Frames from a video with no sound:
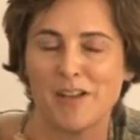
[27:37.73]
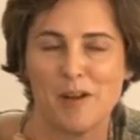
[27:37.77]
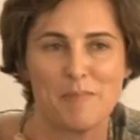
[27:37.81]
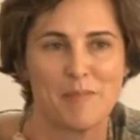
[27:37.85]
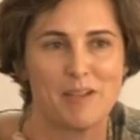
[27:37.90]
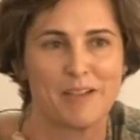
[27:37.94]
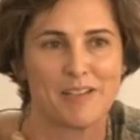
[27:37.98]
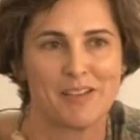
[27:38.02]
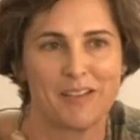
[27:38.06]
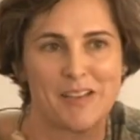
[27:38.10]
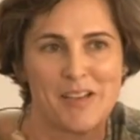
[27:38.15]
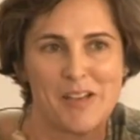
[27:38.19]

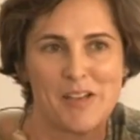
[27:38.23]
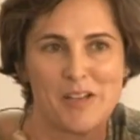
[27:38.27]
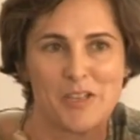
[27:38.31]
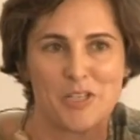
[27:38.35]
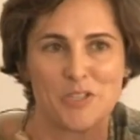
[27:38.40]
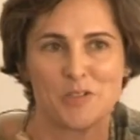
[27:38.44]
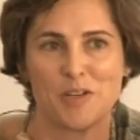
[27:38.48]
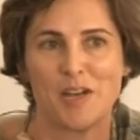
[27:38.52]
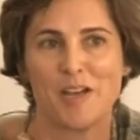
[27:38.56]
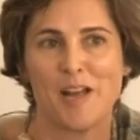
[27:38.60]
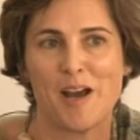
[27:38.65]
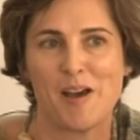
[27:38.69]
coming
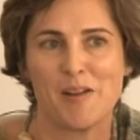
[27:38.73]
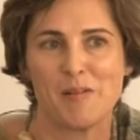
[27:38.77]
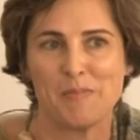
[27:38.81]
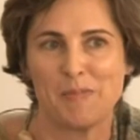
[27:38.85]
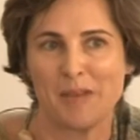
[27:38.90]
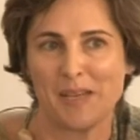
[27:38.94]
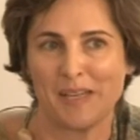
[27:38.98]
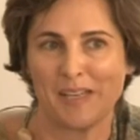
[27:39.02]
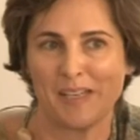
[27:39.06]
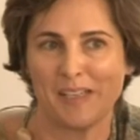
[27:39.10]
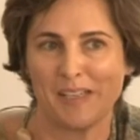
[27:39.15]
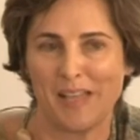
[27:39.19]
straight out of
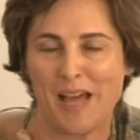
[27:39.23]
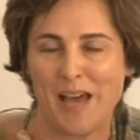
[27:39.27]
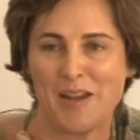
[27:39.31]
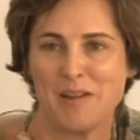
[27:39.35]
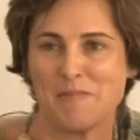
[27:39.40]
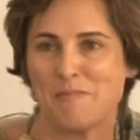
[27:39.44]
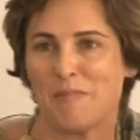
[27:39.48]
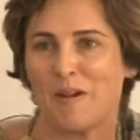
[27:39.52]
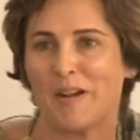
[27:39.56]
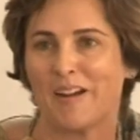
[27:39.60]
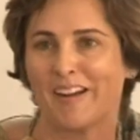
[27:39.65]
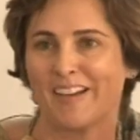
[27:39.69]
being a Latin
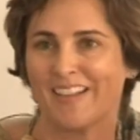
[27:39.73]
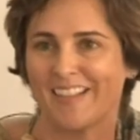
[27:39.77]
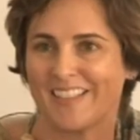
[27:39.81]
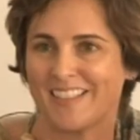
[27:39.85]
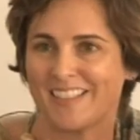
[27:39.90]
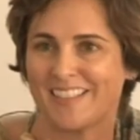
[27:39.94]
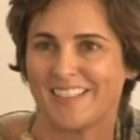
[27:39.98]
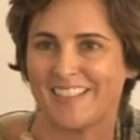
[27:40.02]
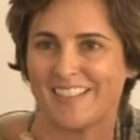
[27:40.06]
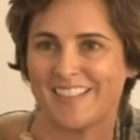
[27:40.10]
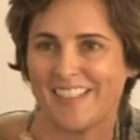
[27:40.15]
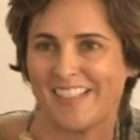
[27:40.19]

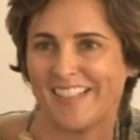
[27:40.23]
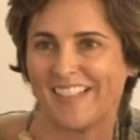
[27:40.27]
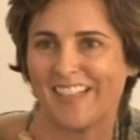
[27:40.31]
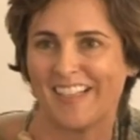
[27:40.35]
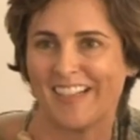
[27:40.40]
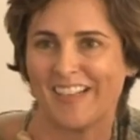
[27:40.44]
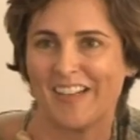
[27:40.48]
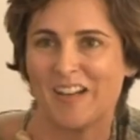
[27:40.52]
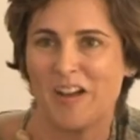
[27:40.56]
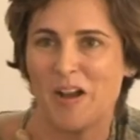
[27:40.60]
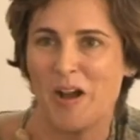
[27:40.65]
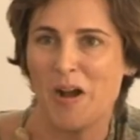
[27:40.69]
Americanist and
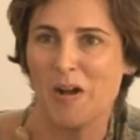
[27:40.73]
thinking,